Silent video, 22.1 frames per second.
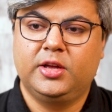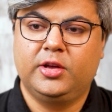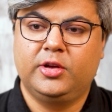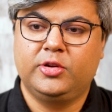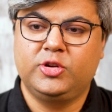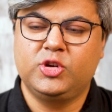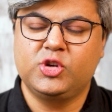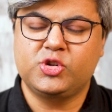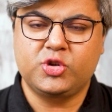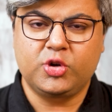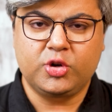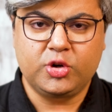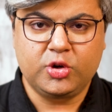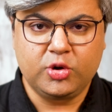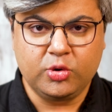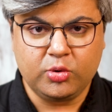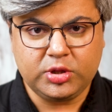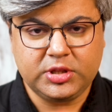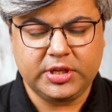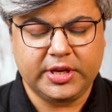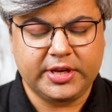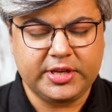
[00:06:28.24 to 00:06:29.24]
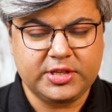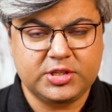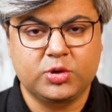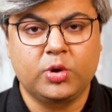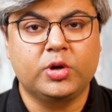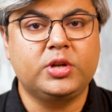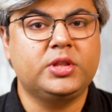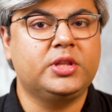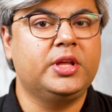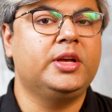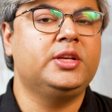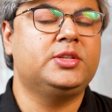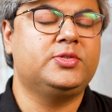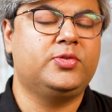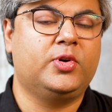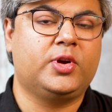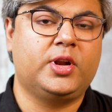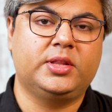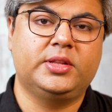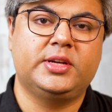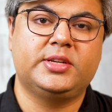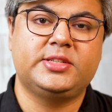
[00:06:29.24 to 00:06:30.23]
you should do things, good things
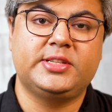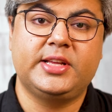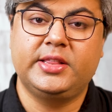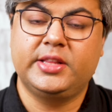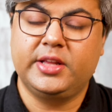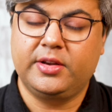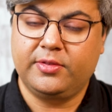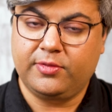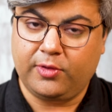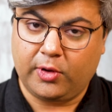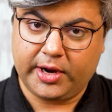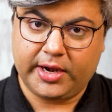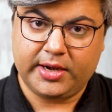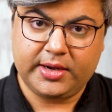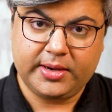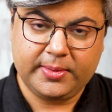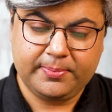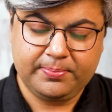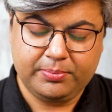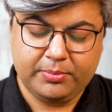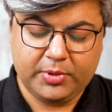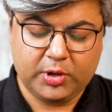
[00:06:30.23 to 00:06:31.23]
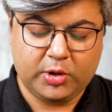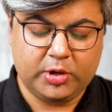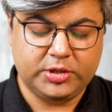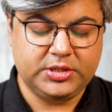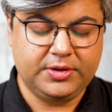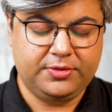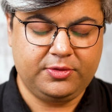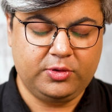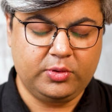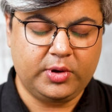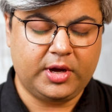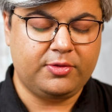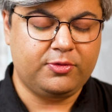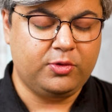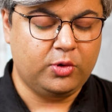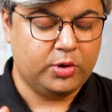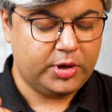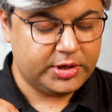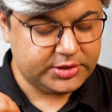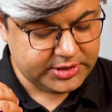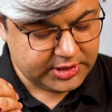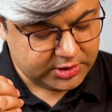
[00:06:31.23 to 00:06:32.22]
for others and then forget. Because if you are
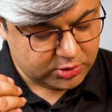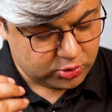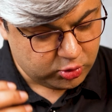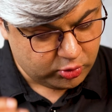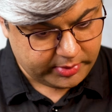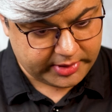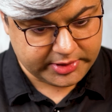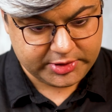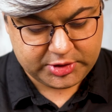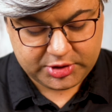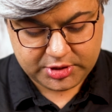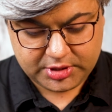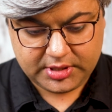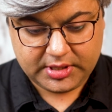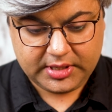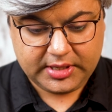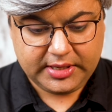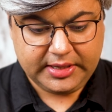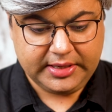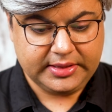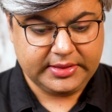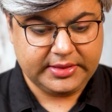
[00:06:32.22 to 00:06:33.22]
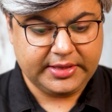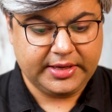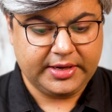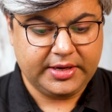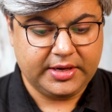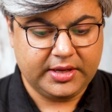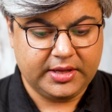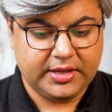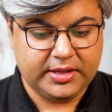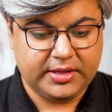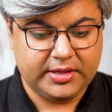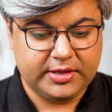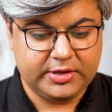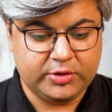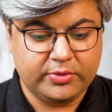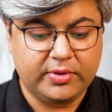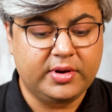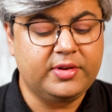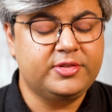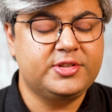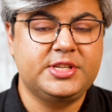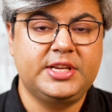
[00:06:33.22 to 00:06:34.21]
focusing too much, then you
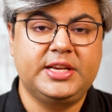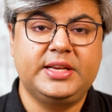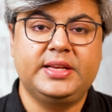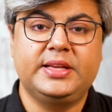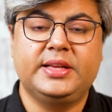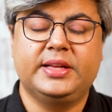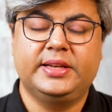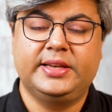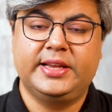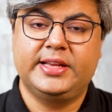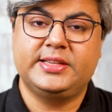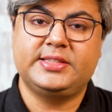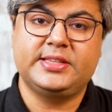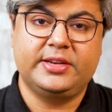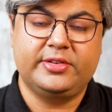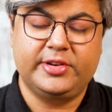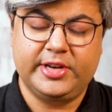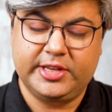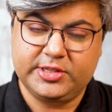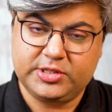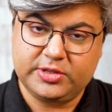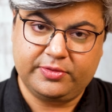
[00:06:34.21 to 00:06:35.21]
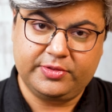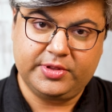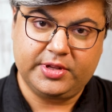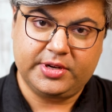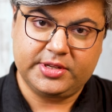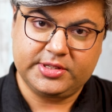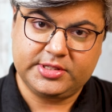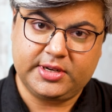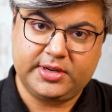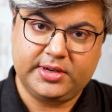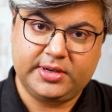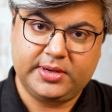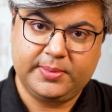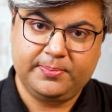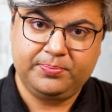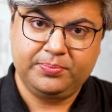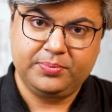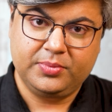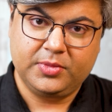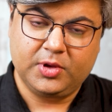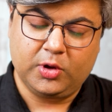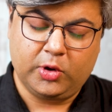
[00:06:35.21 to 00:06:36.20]
will see less and less of the result.
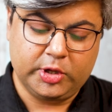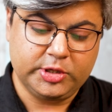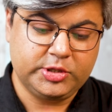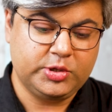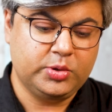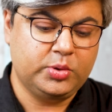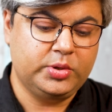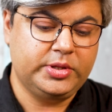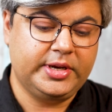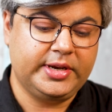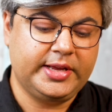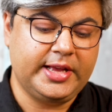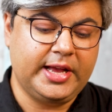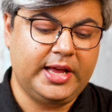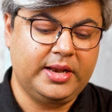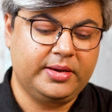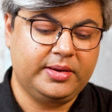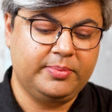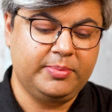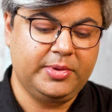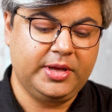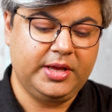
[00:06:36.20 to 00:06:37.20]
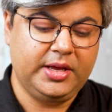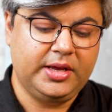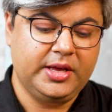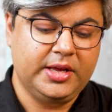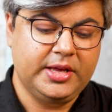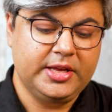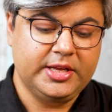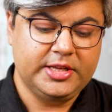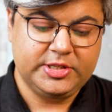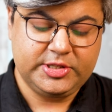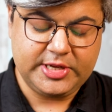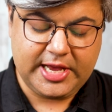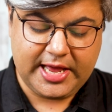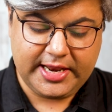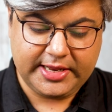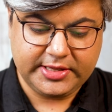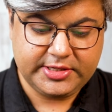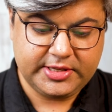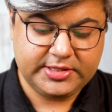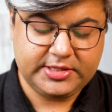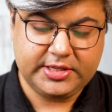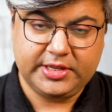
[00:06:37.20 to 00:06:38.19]
Also, there can be
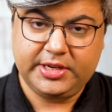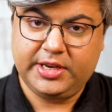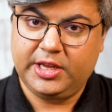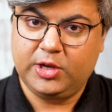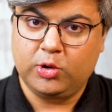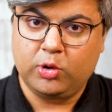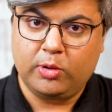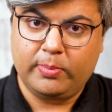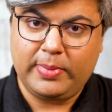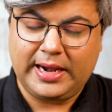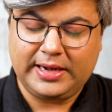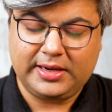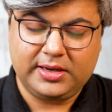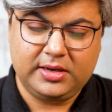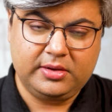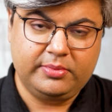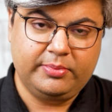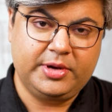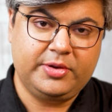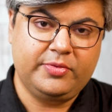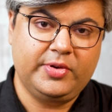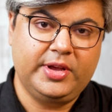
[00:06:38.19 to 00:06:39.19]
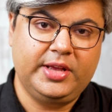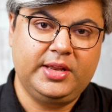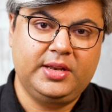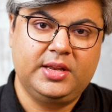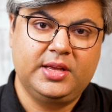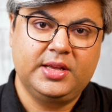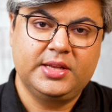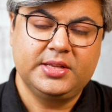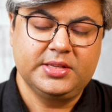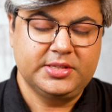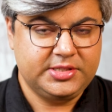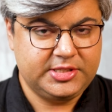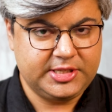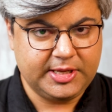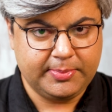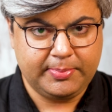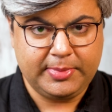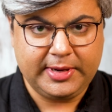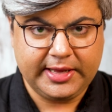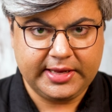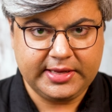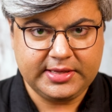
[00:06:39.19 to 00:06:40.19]
challenges, an ego battle between
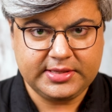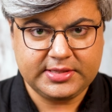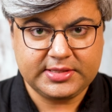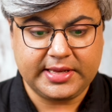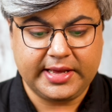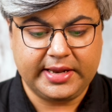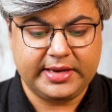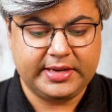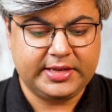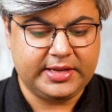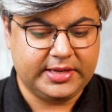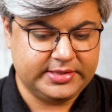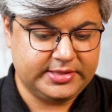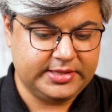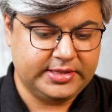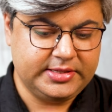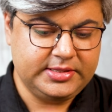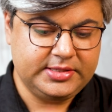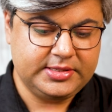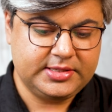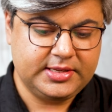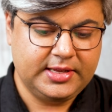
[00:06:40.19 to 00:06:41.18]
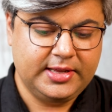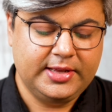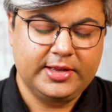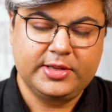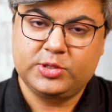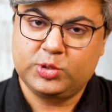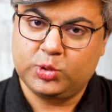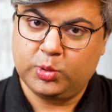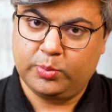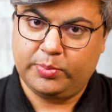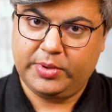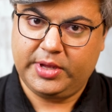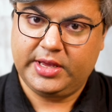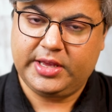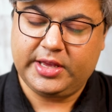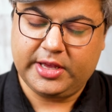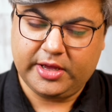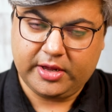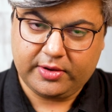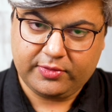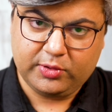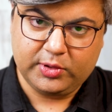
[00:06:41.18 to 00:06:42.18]
siblings and cousins. So be
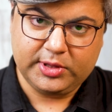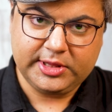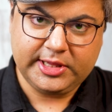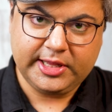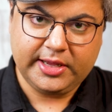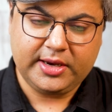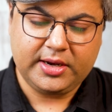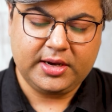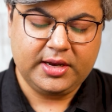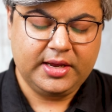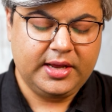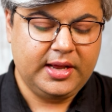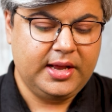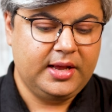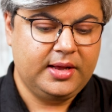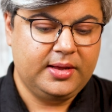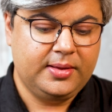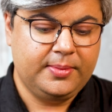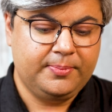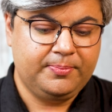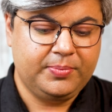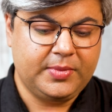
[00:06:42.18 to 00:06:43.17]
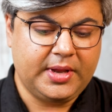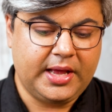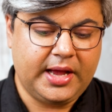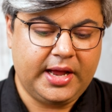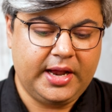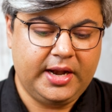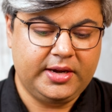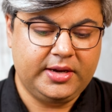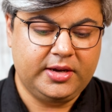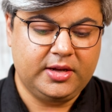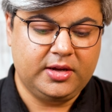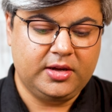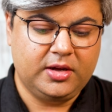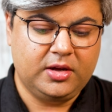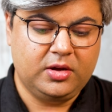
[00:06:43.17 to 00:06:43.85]
careful there. And